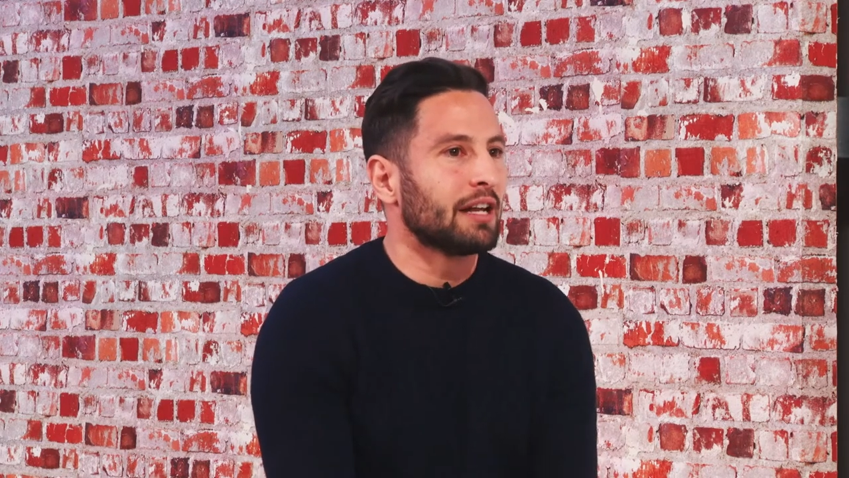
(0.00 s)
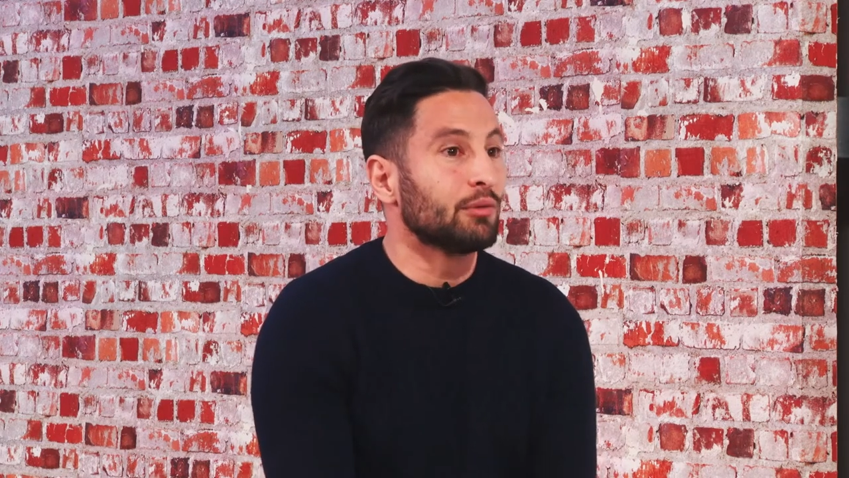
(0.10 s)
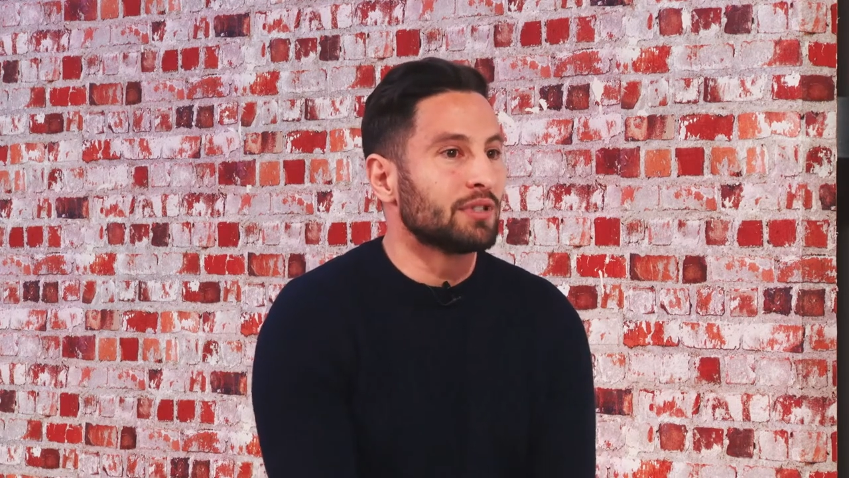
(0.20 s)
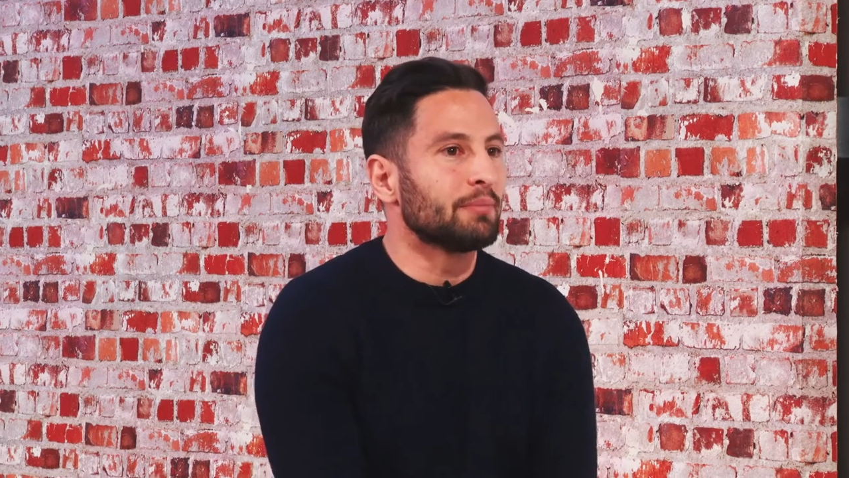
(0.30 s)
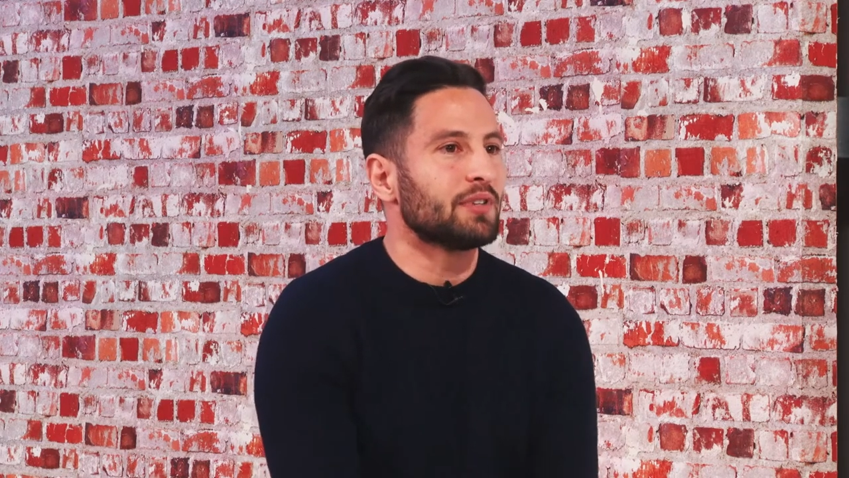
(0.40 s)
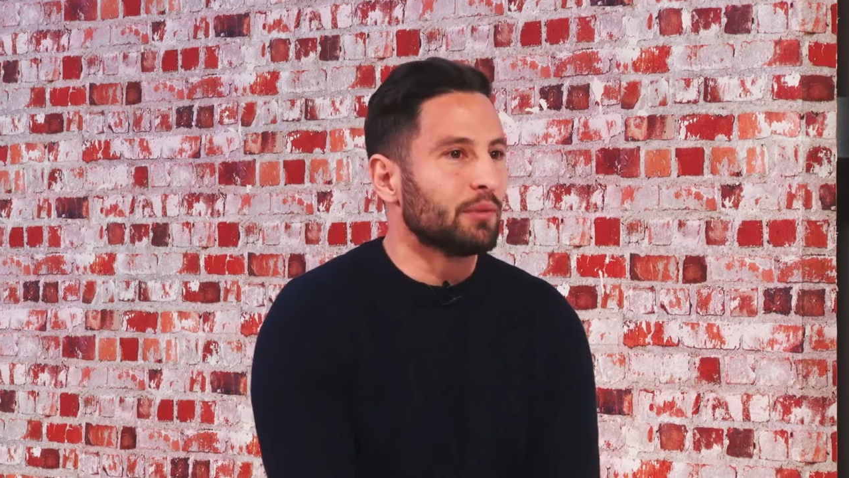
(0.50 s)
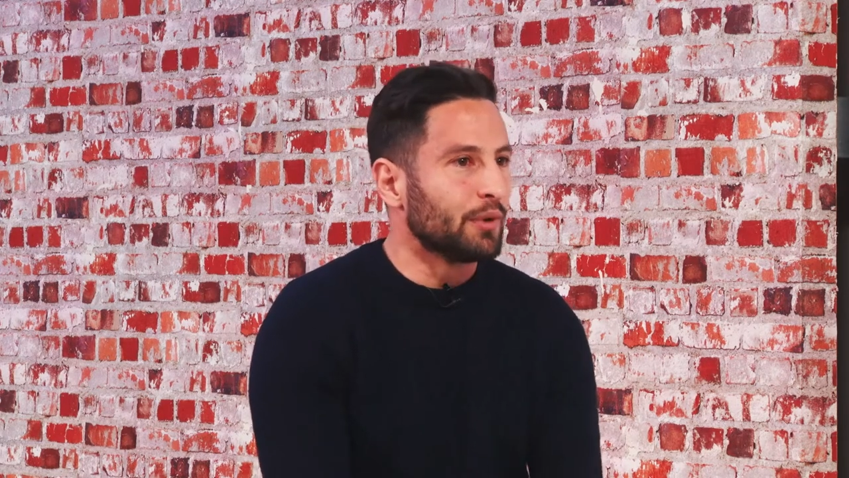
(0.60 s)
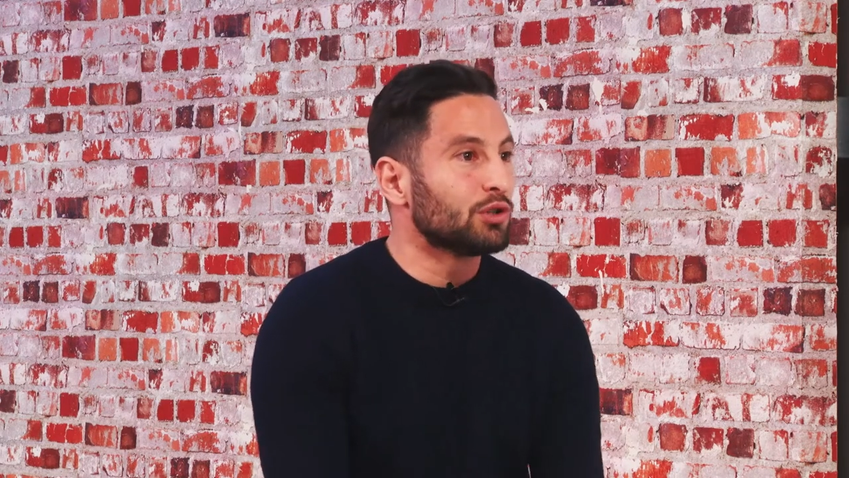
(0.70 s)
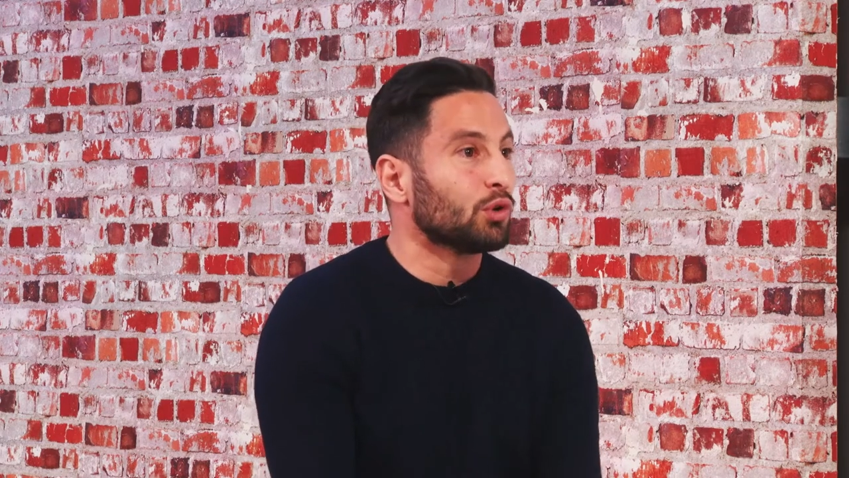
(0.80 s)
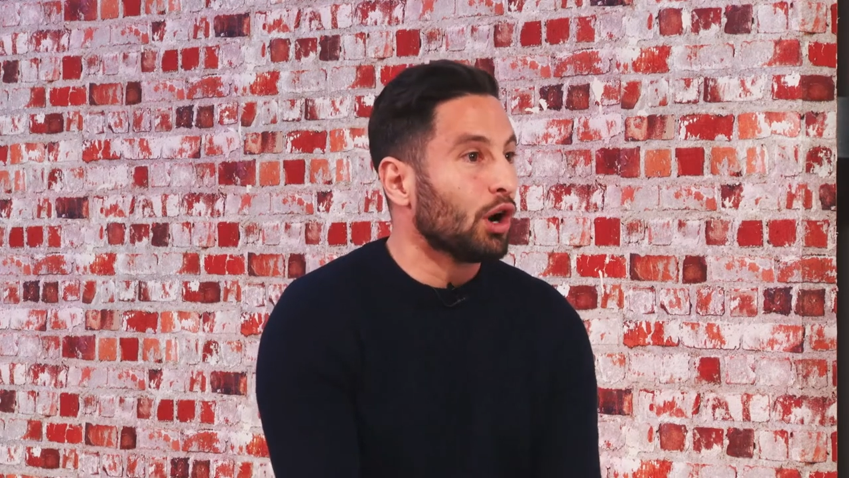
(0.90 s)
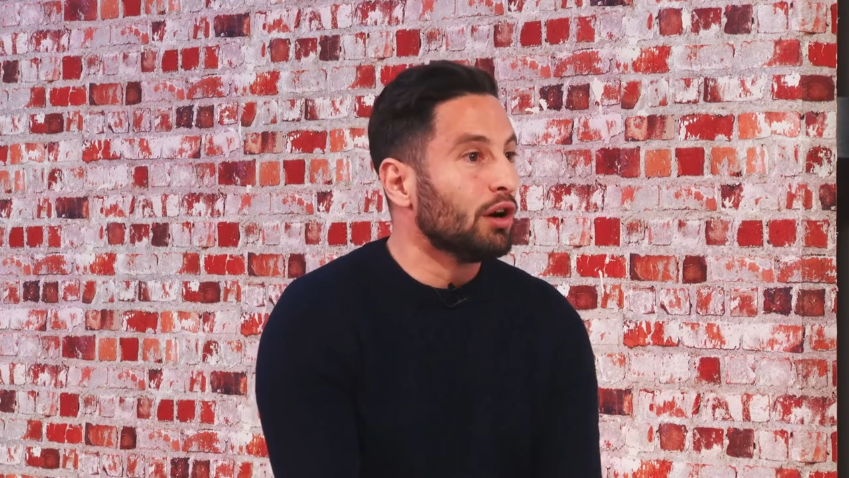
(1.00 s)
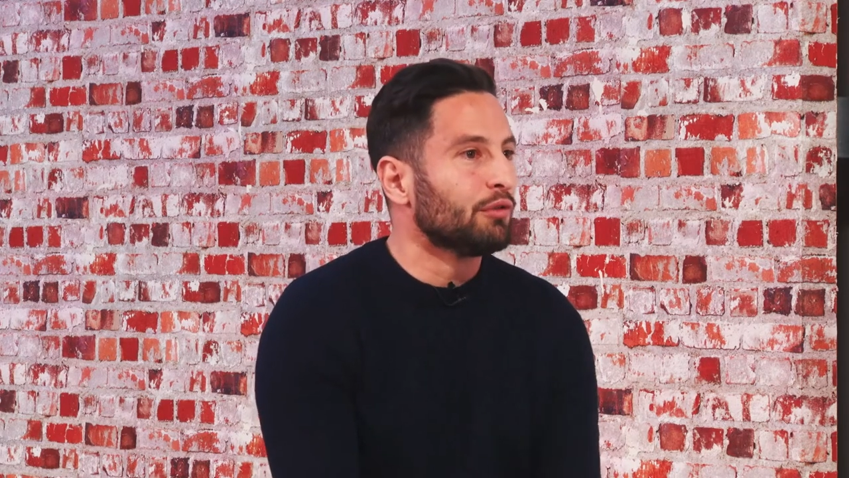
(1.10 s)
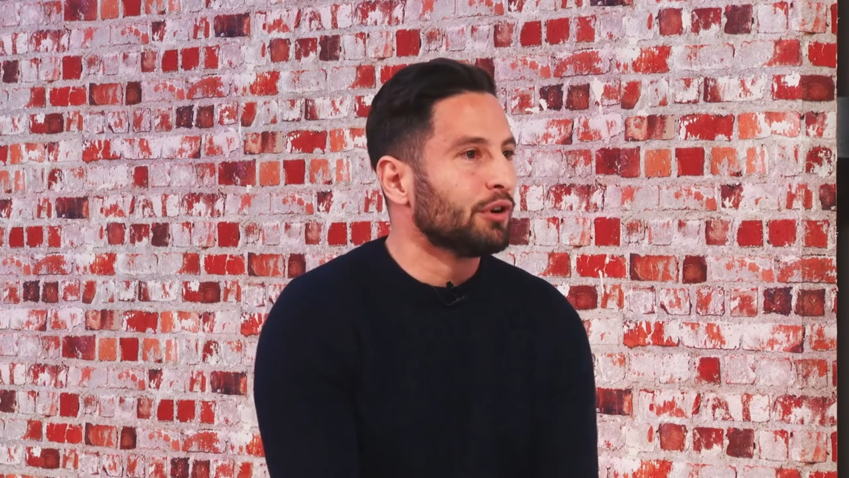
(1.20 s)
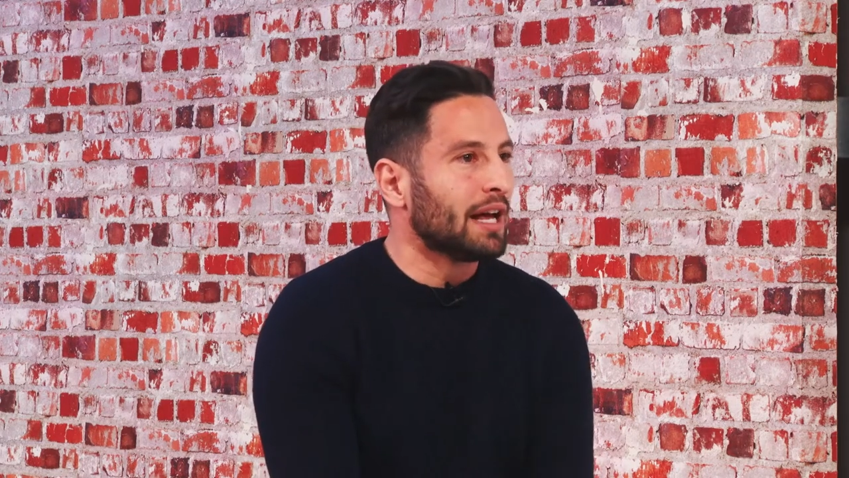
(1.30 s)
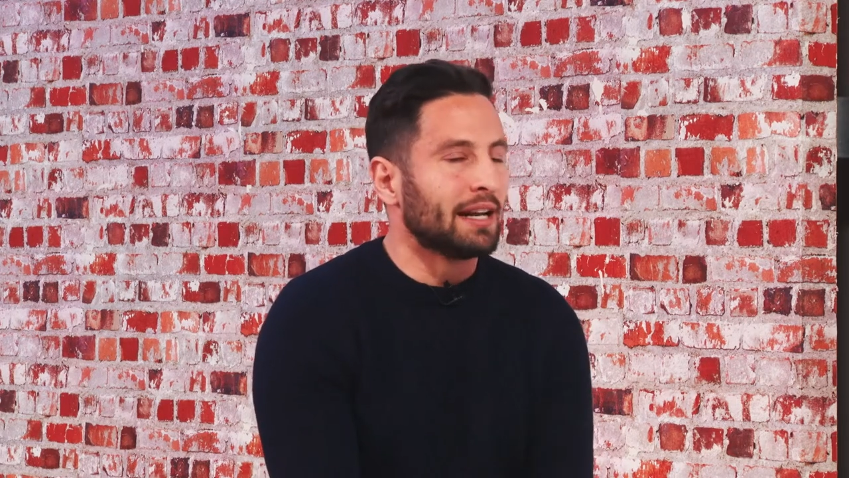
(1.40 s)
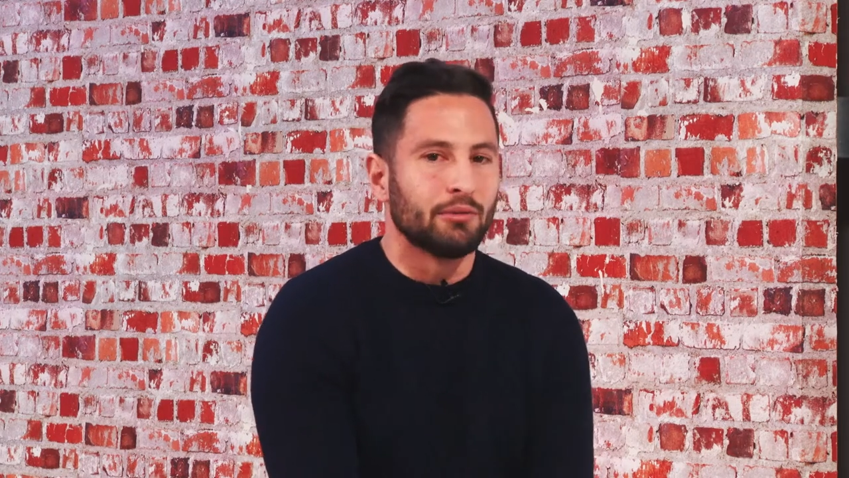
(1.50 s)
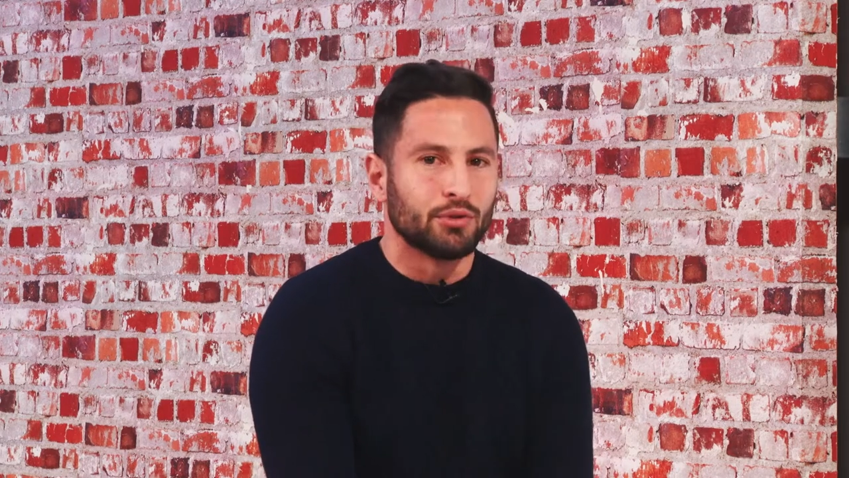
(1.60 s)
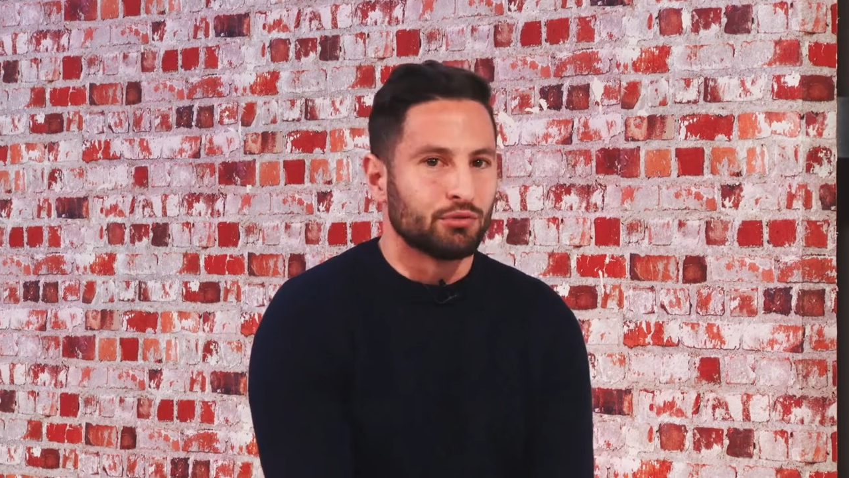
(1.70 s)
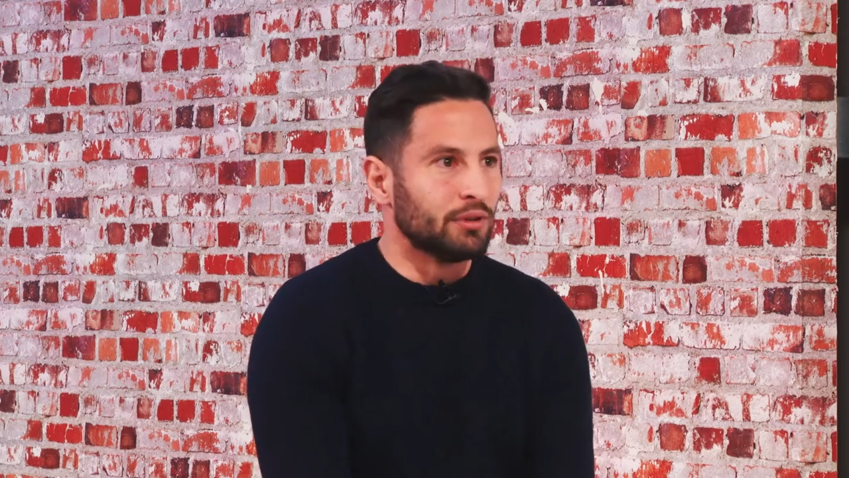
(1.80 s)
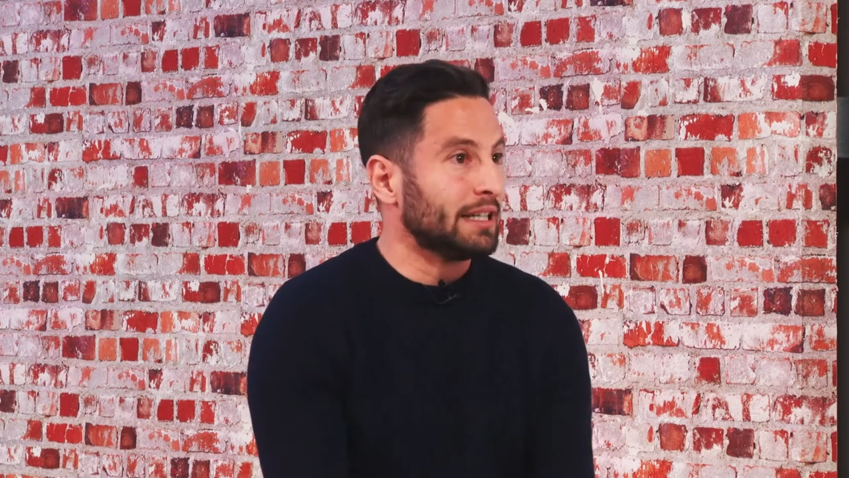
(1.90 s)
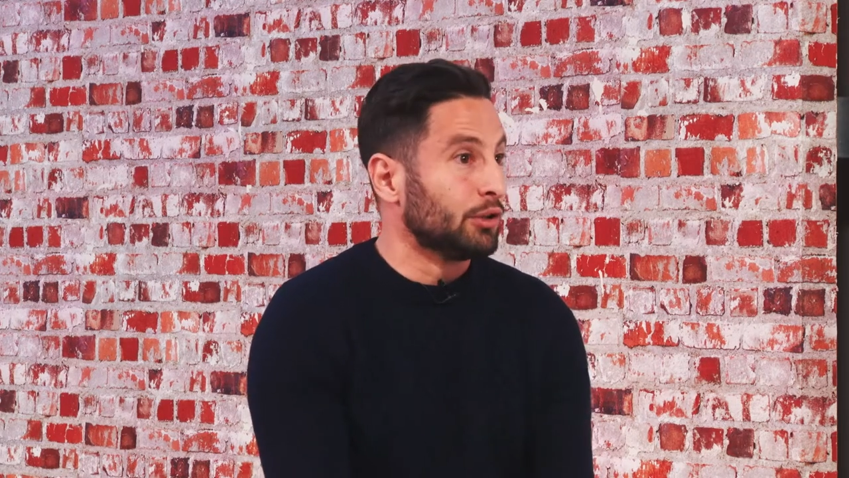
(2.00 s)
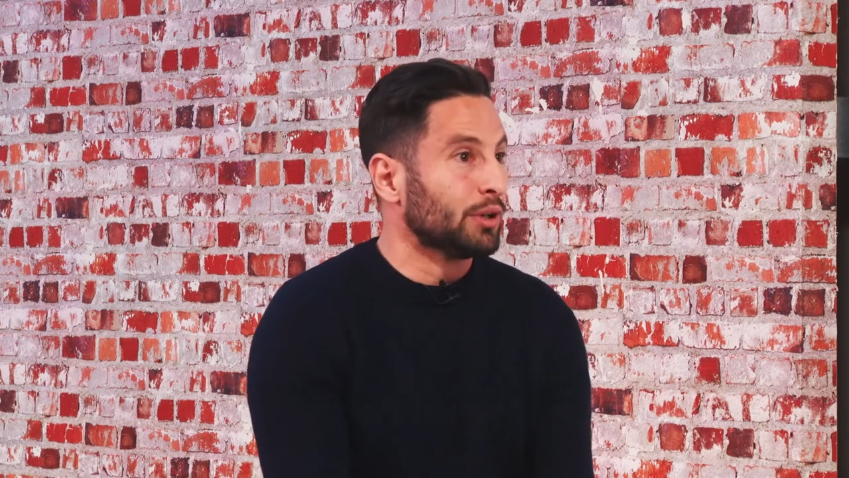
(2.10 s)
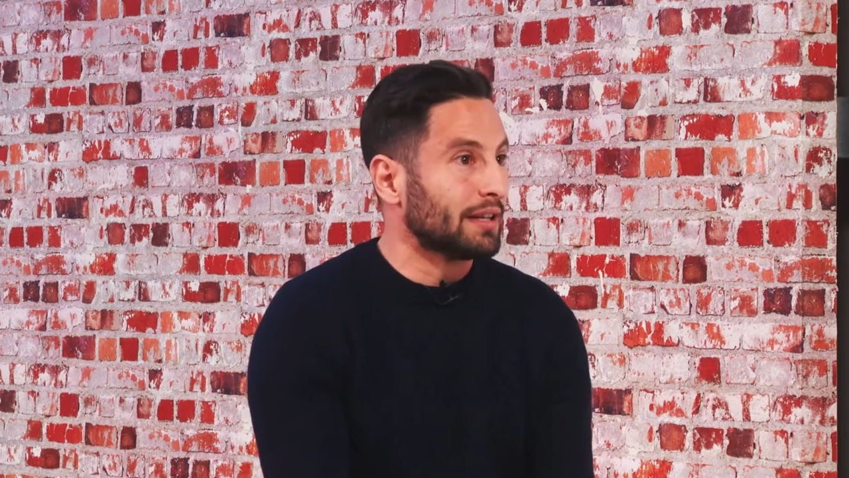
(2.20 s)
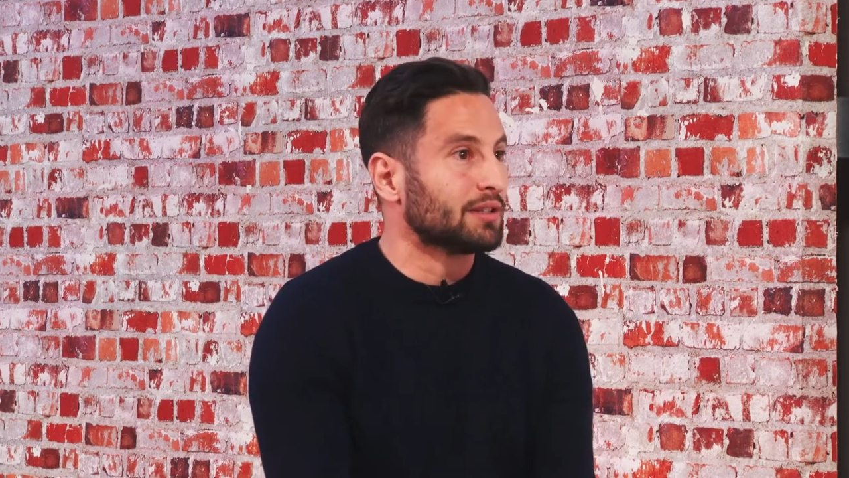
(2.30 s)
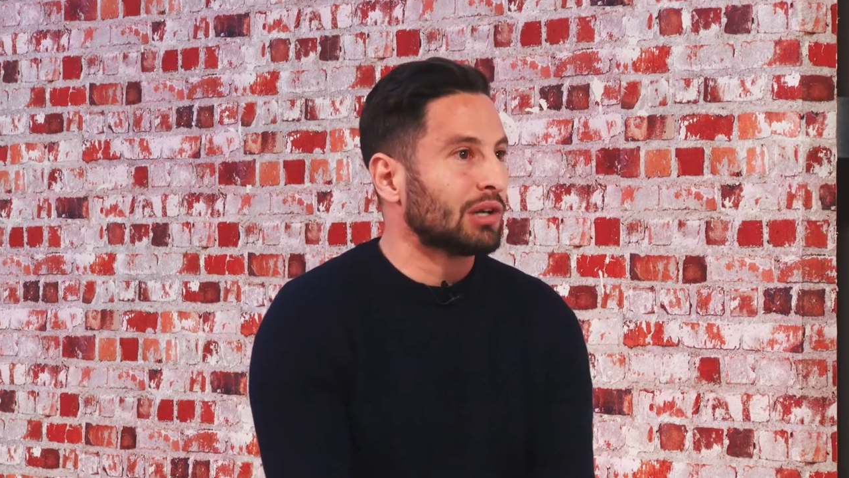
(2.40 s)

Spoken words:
that it was empty and we took over it, and it was really good at the